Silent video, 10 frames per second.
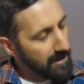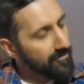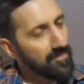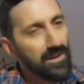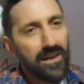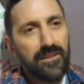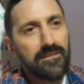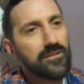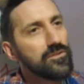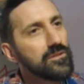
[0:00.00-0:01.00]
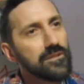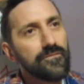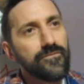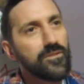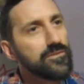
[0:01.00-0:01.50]
Everybody's looking
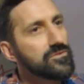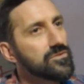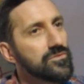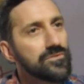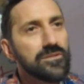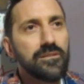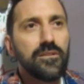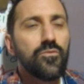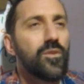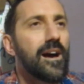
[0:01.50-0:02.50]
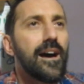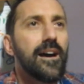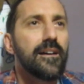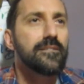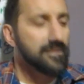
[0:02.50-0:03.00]
for the true
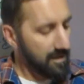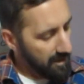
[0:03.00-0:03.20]
sunrise.